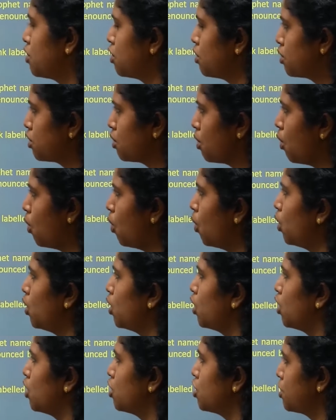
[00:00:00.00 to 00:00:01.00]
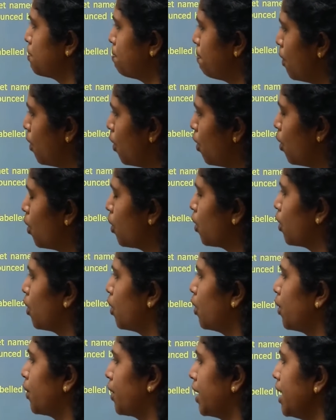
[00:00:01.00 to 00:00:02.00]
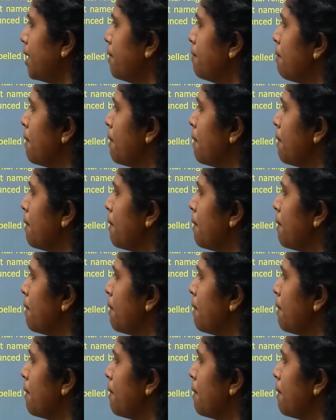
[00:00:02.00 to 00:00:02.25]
So told or spoke, okay?